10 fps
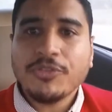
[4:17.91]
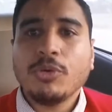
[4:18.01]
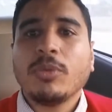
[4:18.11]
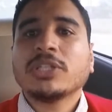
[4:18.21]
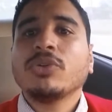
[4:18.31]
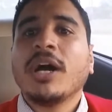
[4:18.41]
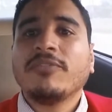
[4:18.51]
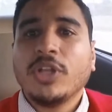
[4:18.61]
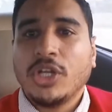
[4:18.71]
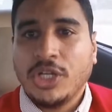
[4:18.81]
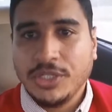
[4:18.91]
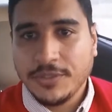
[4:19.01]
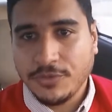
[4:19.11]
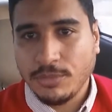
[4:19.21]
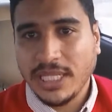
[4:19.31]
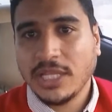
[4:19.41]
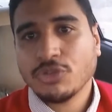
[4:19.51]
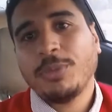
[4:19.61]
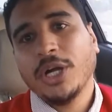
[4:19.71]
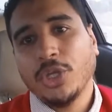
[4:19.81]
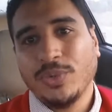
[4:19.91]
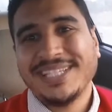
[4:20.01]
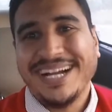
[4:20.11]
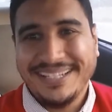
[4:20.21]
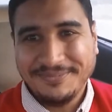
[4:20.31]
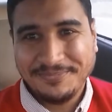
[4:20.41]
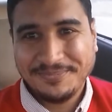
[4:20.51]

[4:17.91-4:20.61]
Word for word: from what you have learned from Allah subhanahu wa ta'ala.